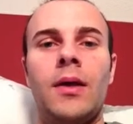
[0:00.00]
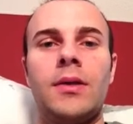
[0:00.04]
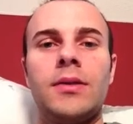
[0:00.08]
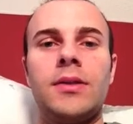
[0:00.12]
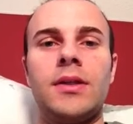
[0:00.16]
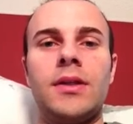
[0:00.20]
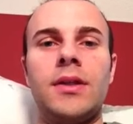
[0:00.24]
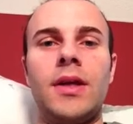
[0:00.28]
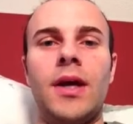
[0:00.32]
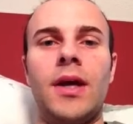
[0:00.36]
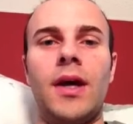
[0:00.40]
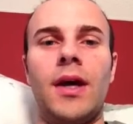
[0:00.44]

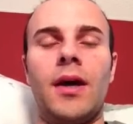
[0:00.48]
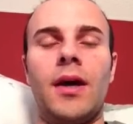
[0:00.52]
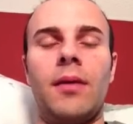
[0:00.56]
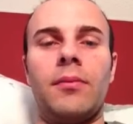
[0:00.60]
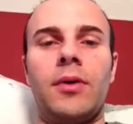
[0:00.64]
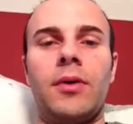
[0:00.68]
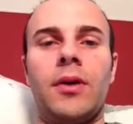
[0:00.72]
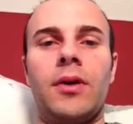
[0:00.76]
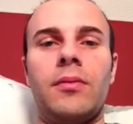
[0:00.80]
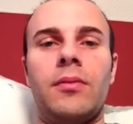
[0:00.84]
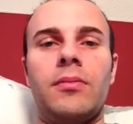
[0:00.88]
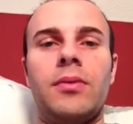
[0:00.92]
Today I'm
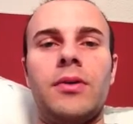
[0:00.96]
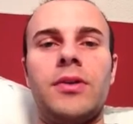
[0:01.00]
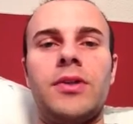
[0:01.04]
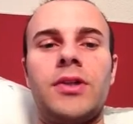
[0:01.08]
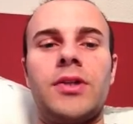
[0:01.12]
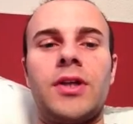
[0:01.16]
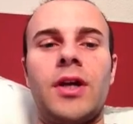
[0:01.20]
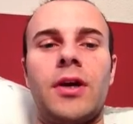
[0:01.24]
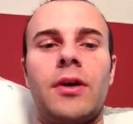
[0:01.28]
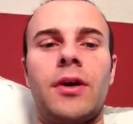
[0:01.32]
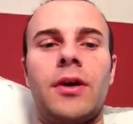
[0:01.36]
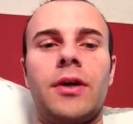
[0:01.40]
going to be
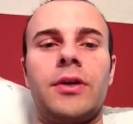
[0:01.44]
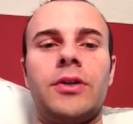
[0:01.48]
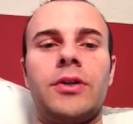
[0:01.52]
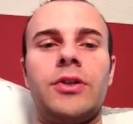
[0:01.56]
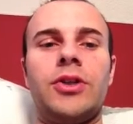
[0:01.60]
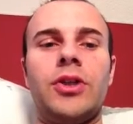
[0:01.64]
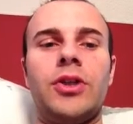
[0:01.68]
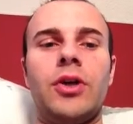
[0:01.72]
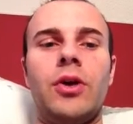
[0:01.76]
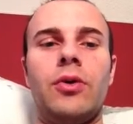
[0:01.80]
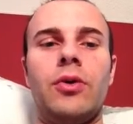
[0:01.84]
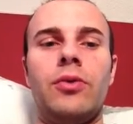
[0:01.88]
sharing
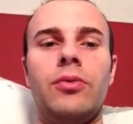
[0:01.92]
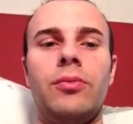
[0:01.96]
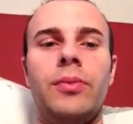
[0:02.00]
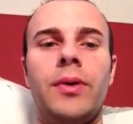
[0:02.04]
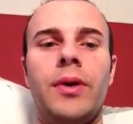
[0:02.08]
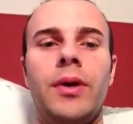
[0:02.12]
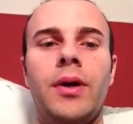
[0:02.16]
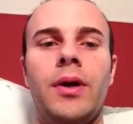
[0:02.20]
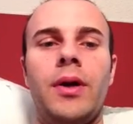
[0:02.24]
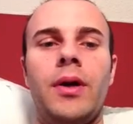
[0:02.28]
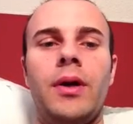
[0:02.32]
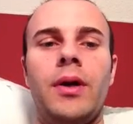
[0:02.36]
Job
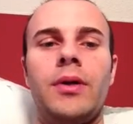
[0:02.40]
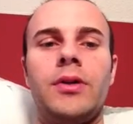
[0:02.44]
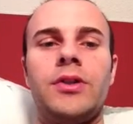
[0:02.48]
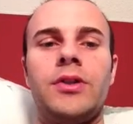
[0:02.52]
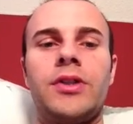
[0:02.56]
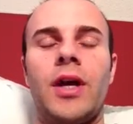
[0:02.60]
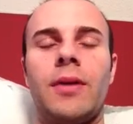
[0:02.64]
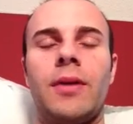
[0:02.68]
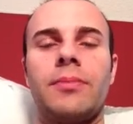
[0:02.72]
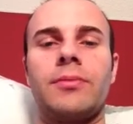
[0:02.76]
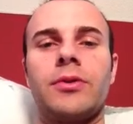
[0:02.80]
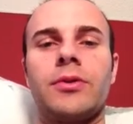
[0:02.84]

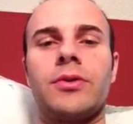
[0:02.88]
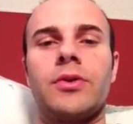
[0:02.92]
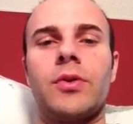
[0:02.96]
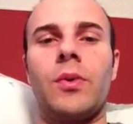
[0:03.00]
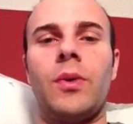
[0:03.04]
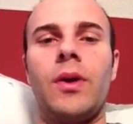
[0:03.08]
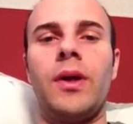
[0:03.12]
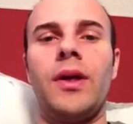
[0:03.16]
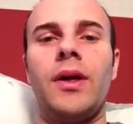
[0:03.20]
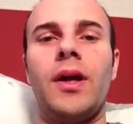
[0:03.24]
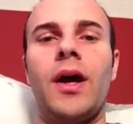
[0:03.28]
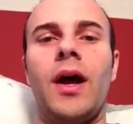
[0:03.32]
chapter
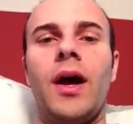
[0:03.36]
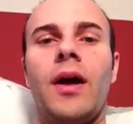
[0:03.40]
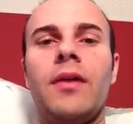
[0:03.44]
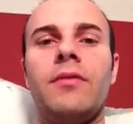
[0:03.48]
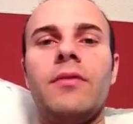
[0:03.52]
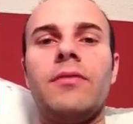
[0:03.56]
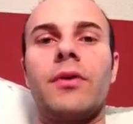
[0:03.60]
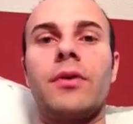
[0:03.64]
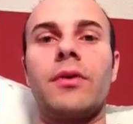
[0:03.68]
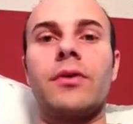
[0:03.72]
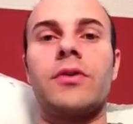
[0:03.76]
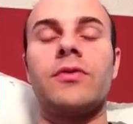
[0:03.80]

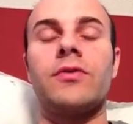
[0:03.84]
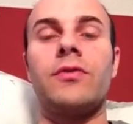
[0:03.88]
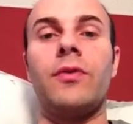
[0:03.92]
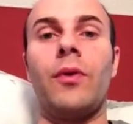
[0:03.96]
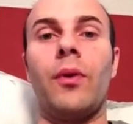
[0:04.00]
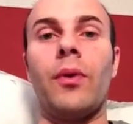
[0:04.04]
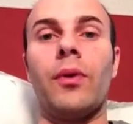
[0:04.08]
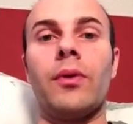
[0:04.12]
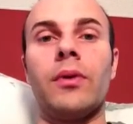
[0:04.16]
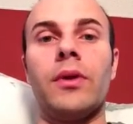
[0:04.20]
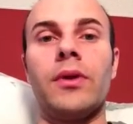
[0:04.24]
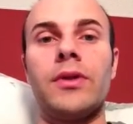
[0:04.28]
29 verse
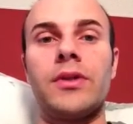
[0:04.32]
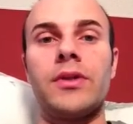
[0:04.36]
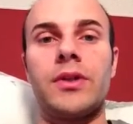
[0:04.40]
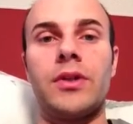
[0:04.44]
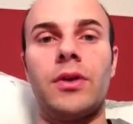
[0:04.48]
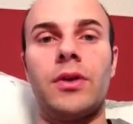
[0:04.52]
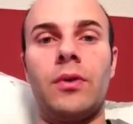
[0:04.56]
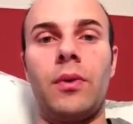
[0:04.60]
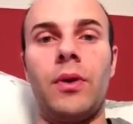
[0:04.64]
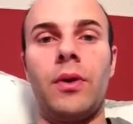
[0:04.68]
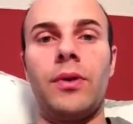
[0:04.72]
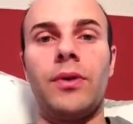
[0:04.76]
4.
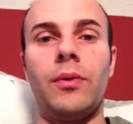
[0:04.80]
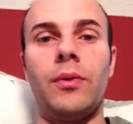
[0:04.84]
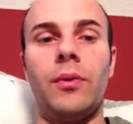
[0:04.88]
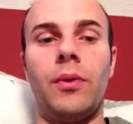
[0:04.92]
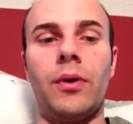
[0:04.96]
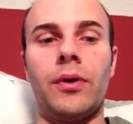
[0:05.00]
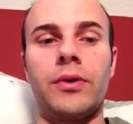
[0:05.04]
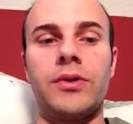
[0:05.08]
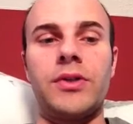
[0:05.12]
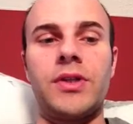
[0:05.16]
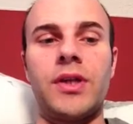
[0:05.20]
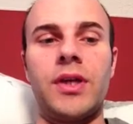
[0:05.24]
Listen to what the
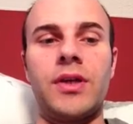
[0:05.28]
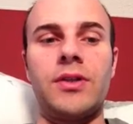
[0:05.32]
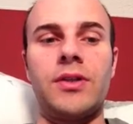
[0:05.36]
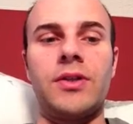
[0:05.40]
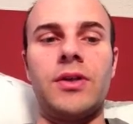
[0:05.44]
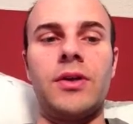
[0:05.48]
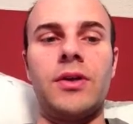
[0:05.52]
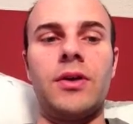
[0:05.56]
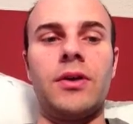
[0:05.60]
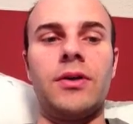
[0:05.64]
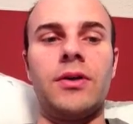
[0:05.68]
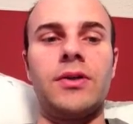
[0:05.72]
word says
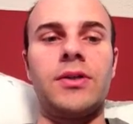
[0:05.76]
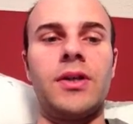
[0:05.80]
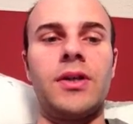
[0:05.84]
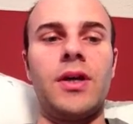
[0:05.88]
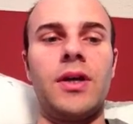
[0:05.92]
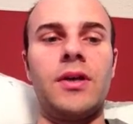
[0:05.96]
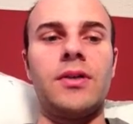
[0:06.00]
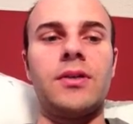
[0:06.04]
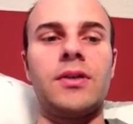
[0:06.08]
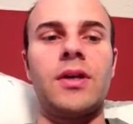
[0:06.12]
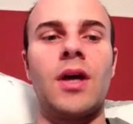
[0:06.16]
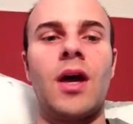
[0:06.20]
here. It
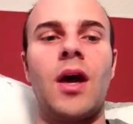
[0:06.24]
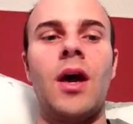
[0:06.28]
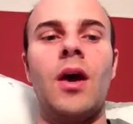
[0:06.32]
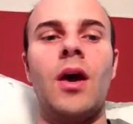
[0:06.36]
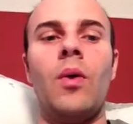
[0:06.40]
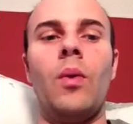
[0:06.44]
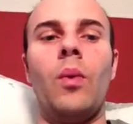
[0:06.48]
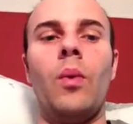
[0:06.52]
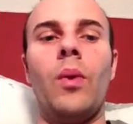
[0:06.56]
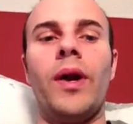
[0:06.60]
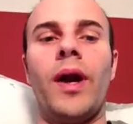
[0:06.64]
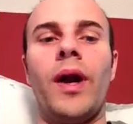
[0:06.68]
says,
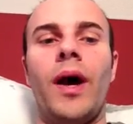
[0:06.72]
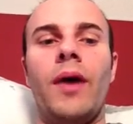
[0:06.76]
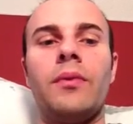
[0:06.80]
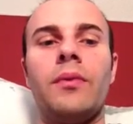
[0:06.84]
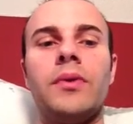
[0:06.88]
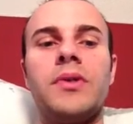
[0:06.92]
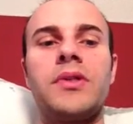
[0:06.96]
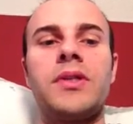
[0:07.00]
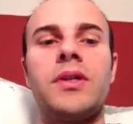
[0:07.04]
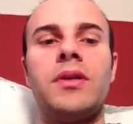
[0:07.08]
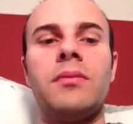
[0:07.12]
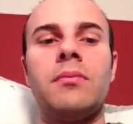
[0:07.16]
"When I
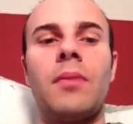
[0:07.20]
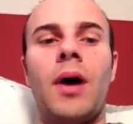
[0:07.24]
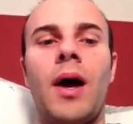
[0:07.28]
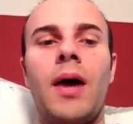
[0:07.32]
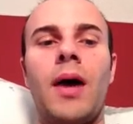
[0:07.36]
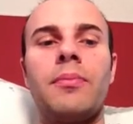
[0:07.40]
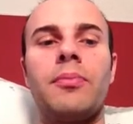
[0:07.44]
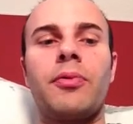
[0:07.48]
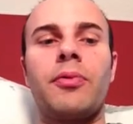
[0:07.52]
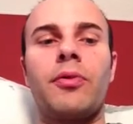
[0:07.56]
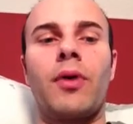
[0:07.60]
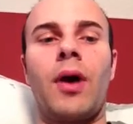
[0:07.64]
was in
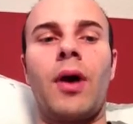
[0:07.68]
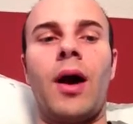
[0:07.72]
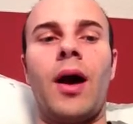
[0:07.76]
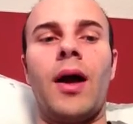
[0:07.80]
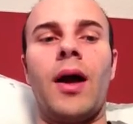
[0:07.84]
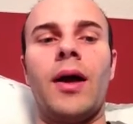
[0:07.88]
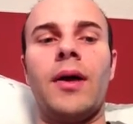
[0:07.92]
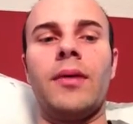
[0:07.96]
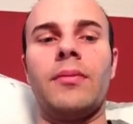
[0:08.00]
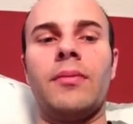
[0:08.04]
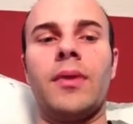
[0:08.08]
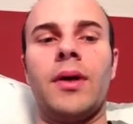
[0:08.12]
my
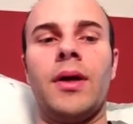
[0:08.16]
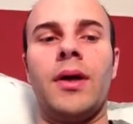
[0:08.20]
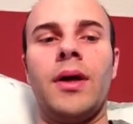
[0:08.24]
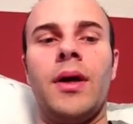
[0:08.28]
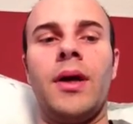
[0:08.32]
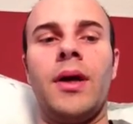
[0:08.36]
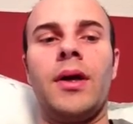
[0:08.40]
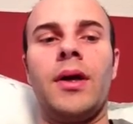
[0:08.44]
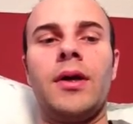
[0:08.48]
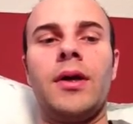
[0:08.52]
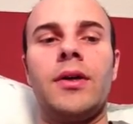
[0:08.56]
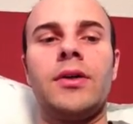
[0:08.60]
prime,
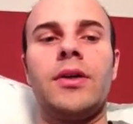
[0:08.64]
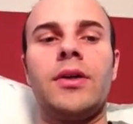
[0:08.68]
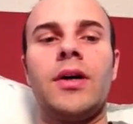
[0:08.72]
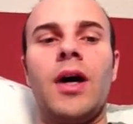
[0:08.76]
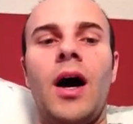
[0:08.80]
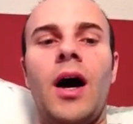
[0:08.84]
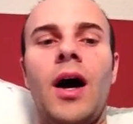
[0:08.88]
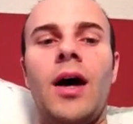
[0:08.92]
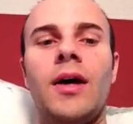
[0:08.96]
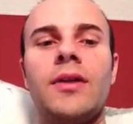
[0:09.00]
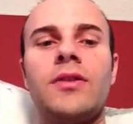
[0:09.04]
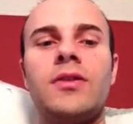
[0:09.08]

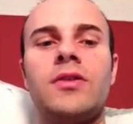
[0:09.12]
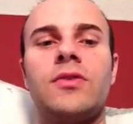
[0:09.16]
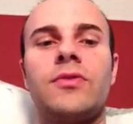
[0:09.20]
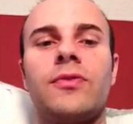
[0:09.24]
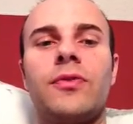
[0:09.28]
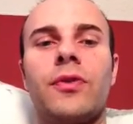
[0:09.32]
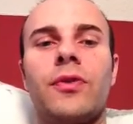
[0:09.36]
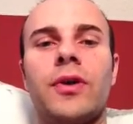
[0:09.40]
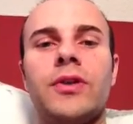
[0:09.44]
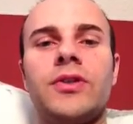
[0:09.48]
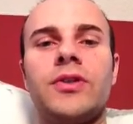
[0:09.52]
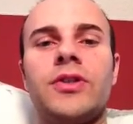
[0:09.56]
God's
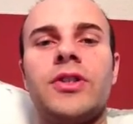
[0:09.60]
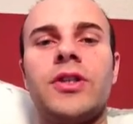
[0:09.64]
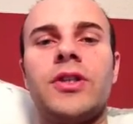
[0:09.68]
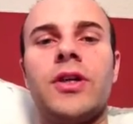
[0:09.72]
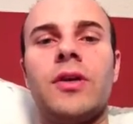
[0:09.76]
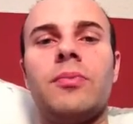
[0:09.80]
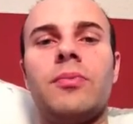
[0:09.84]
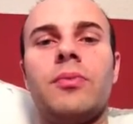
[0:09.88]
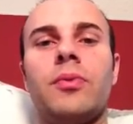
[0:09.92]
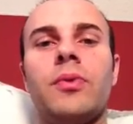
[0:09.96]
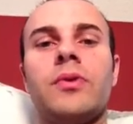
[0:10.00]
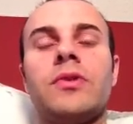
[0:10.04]

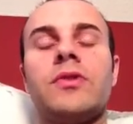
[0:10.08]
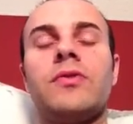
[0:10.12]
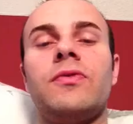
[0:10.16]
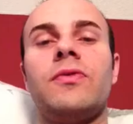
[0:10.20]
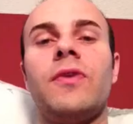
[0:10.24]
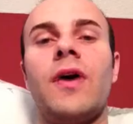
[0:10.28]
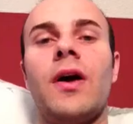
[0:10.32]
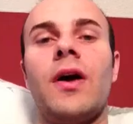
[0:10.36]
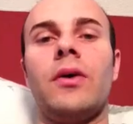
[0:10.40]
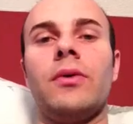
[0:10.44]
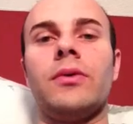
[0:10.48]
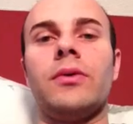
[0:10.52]
friendship was
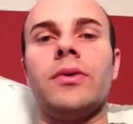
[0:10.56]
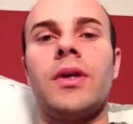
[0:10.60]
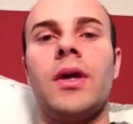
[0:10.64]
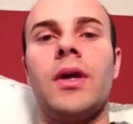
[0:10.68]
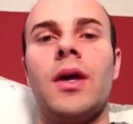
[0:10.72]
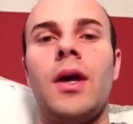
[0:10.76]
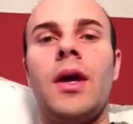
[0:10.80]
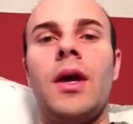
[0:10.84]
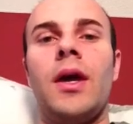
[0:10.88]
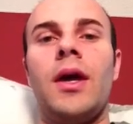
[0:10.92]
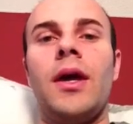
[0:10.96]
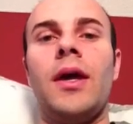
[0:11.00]
felt
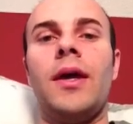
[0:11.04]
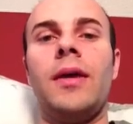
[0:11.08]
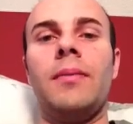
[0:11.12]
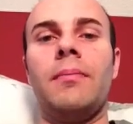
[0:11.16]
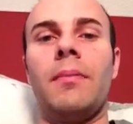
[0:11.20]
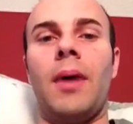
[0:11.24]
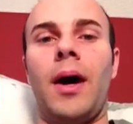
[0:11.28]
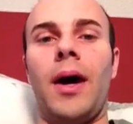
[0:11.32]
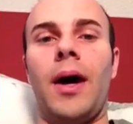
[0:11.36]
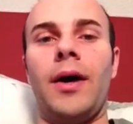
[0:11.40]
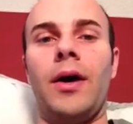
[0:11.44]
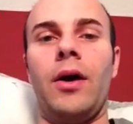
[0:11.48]
in
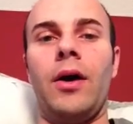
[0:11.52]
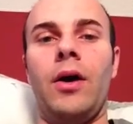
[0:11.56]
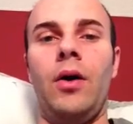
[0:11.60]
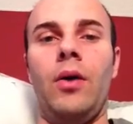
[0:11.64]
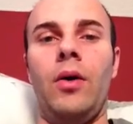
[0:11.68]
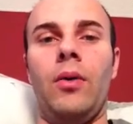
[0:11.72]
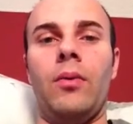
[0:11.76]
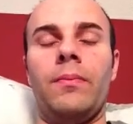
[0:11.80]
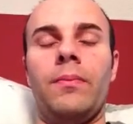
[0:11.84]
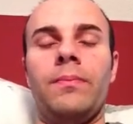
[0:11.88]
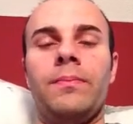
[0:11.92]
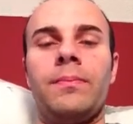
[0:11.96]
my
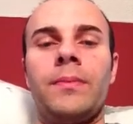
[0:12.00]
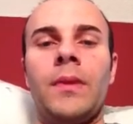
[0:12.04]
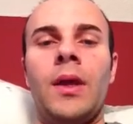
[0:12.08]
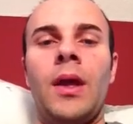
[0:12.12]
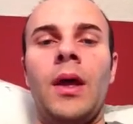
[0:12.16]
home."